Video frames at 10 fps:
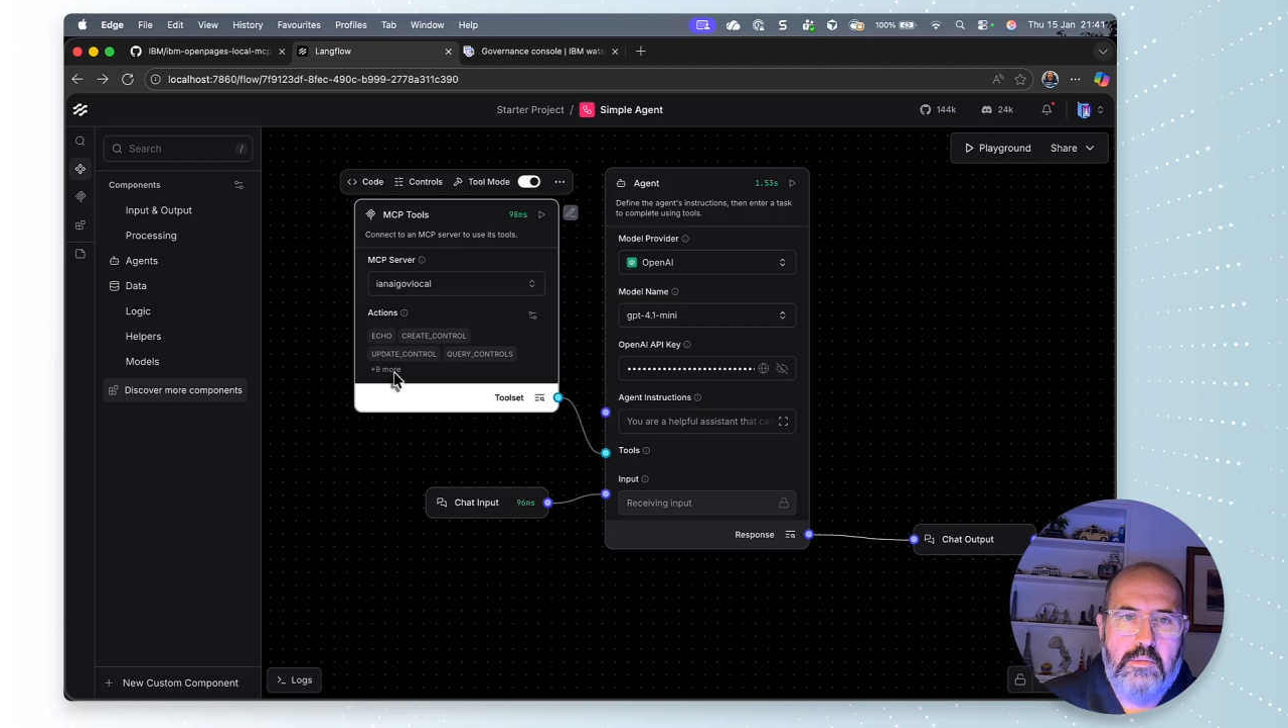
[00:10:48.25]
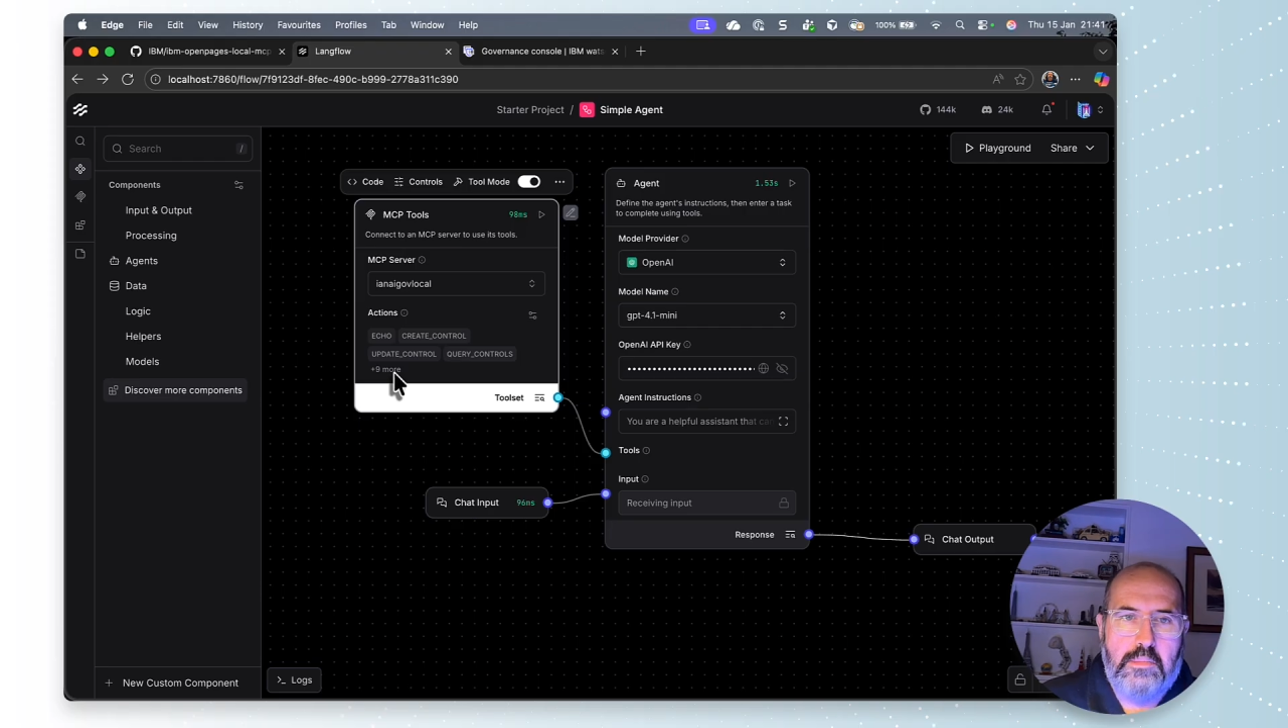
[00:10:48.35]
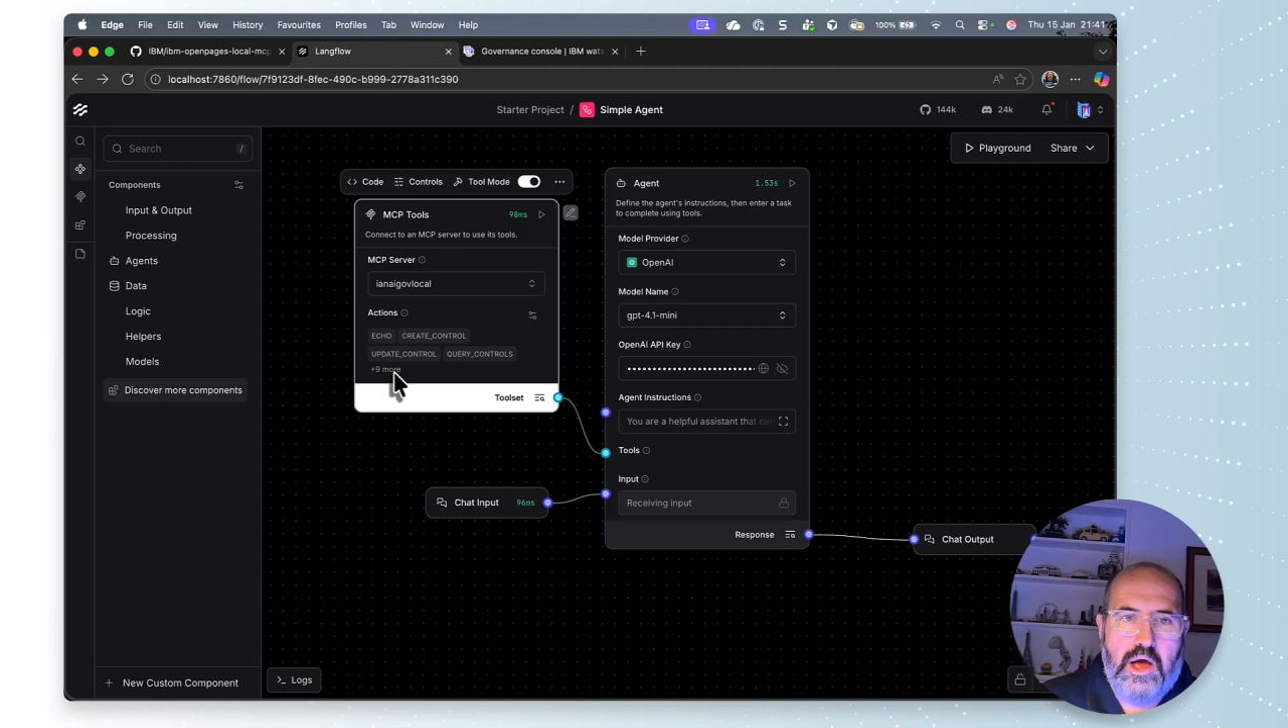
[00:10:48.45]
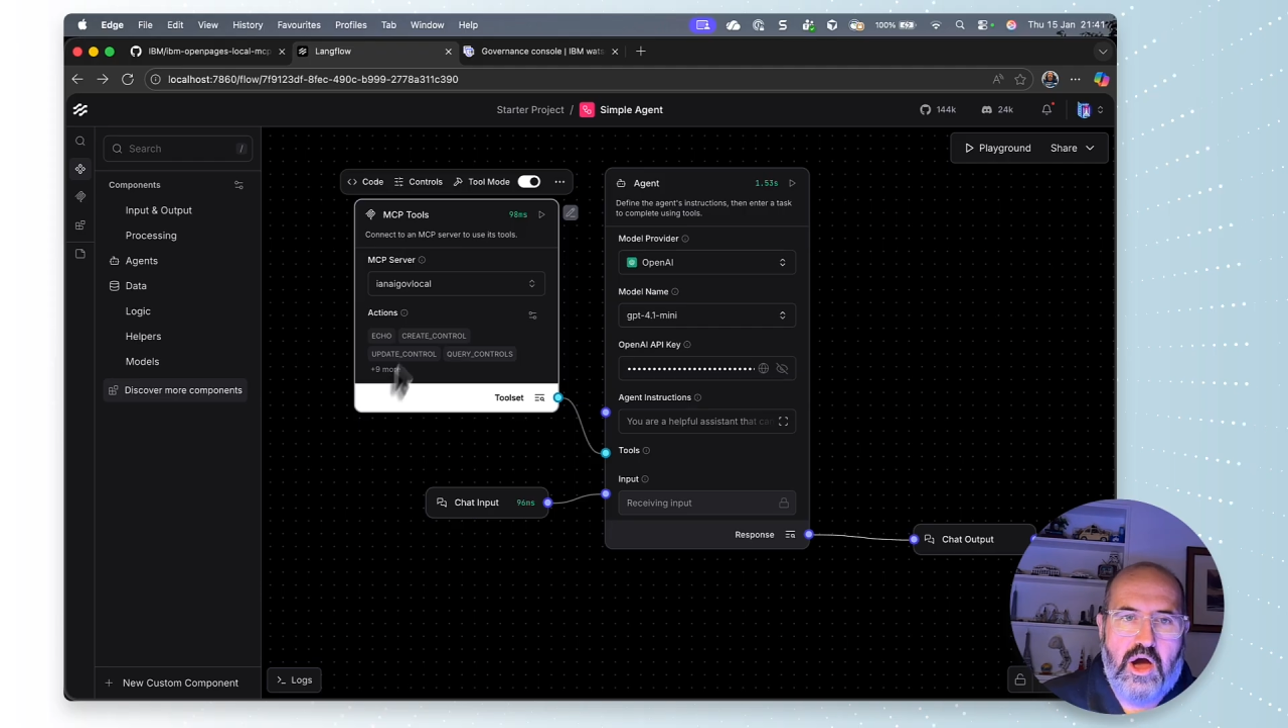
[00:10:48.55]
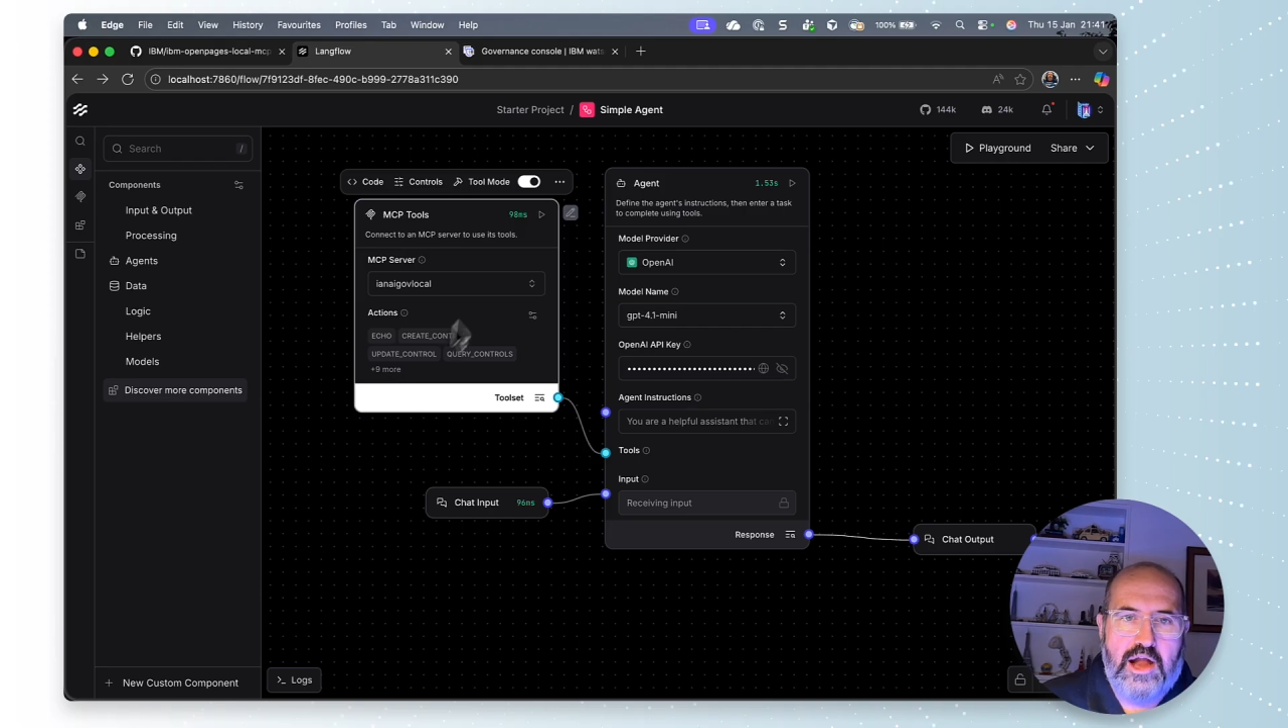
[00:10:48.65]

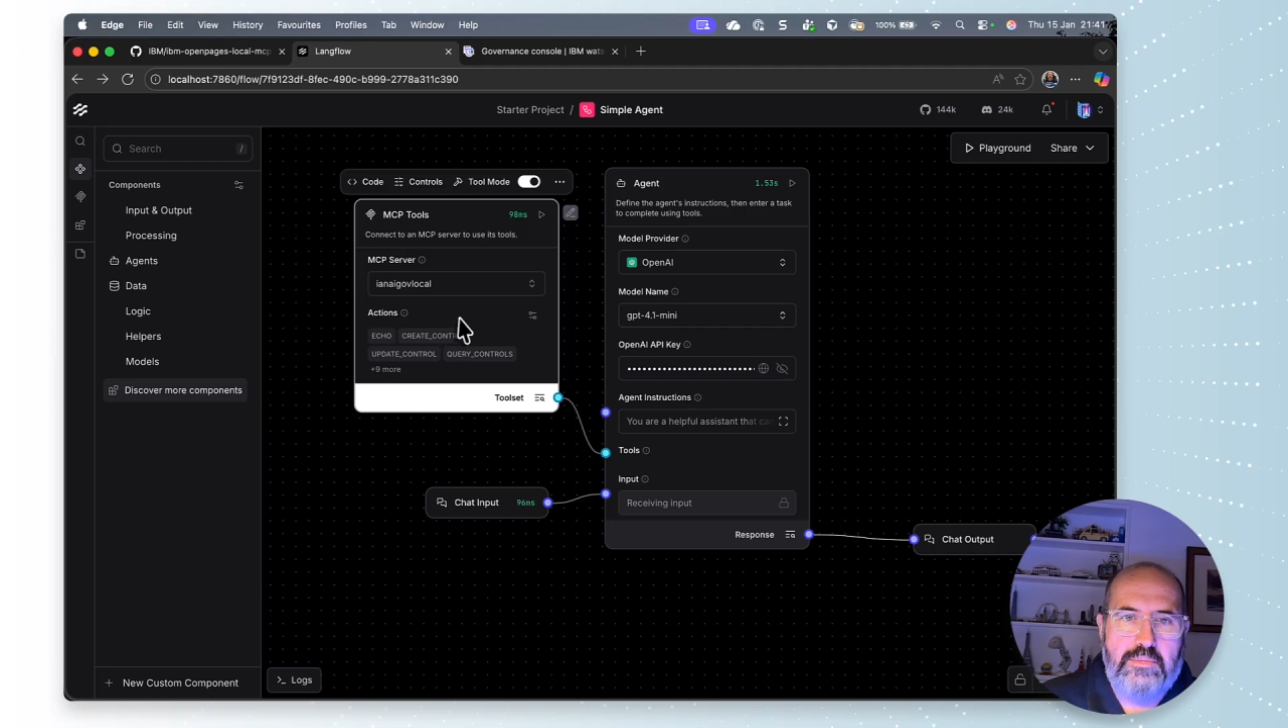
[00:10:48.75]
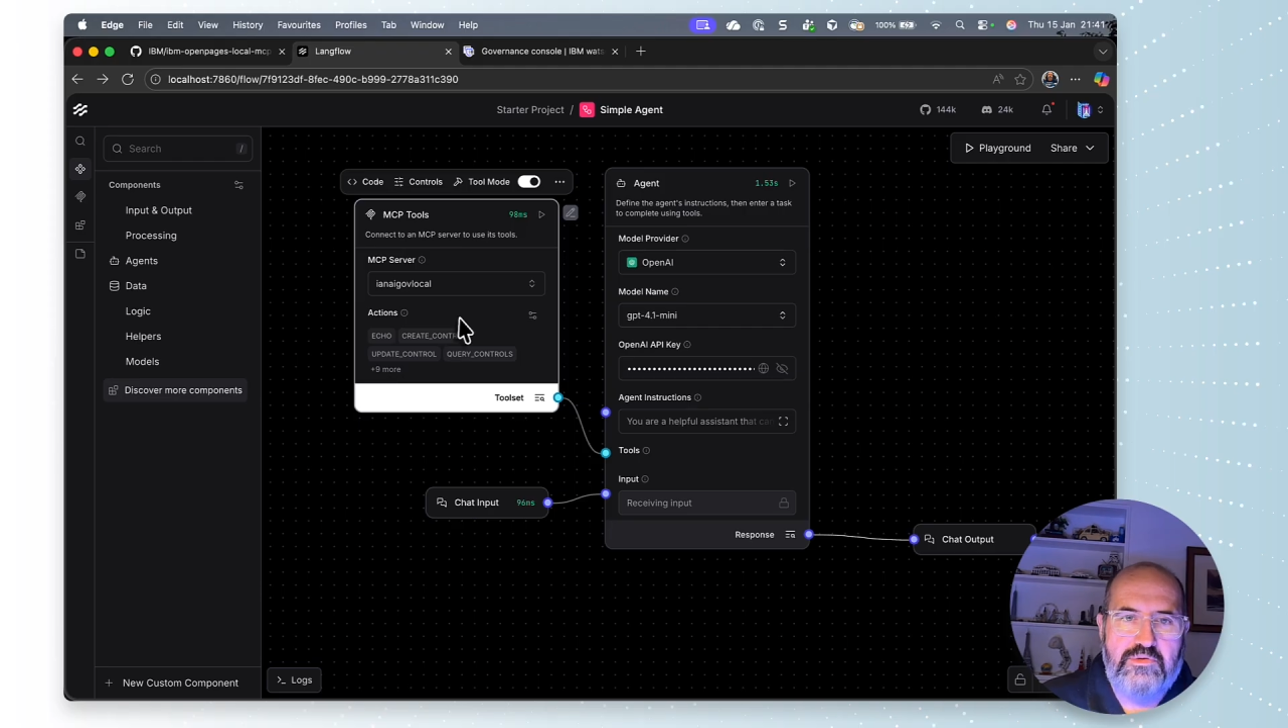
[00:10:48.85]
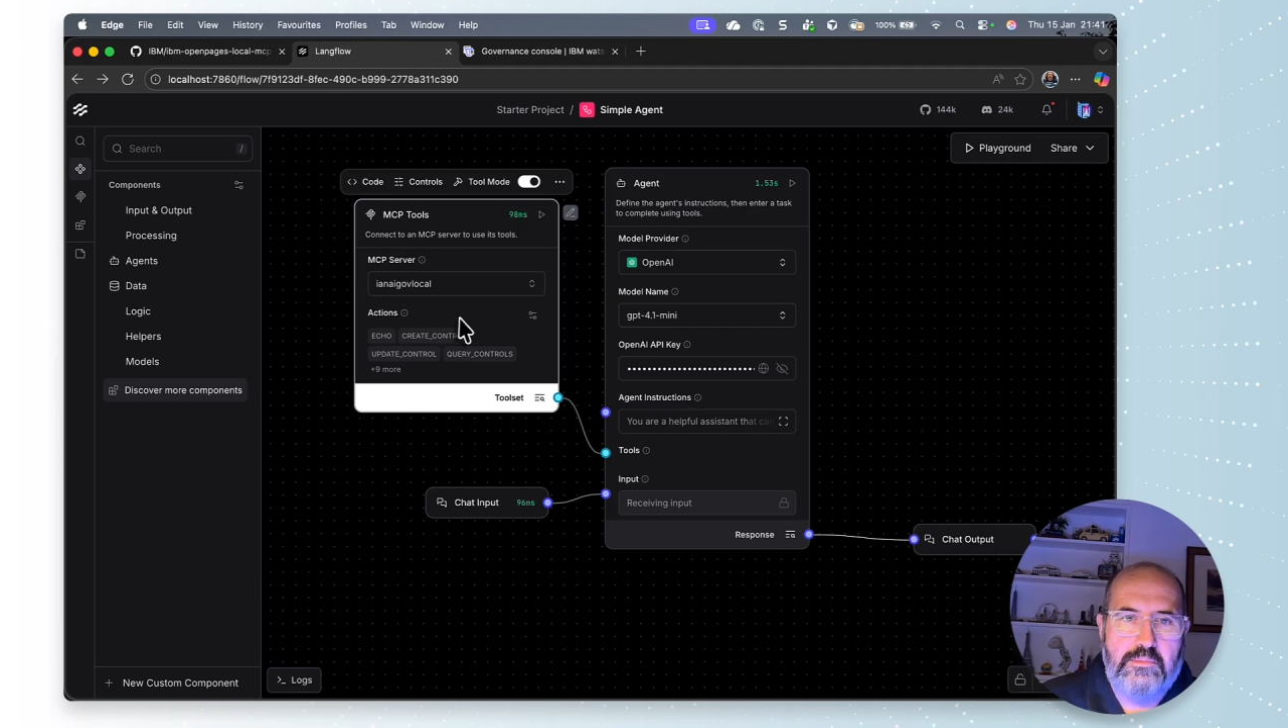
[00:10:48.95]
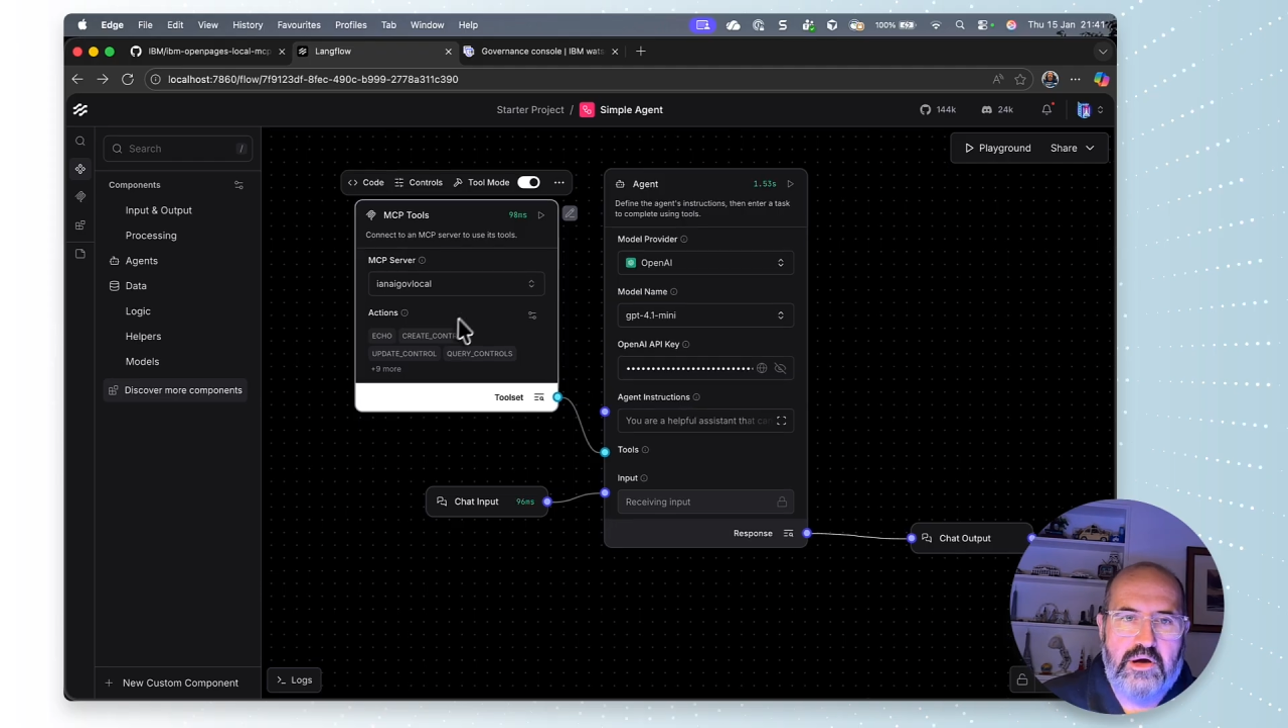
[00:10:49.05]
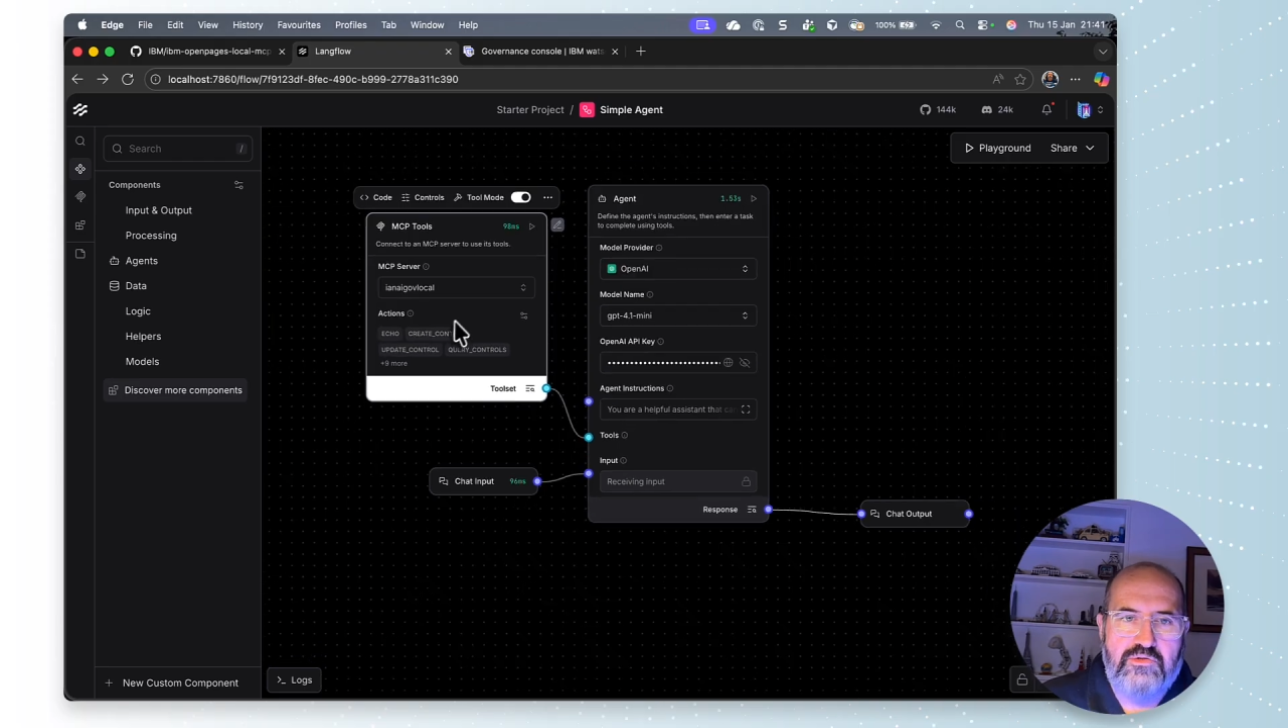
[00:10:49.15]
items in my